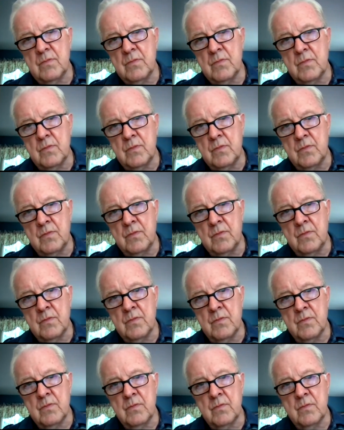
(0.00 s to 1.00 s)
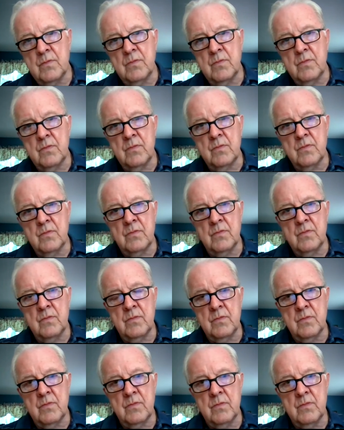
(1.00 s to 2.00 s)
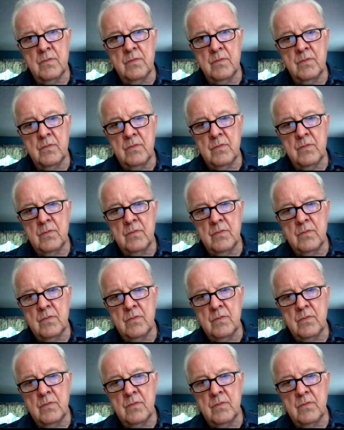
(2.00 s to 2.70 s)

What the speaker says: [no speech]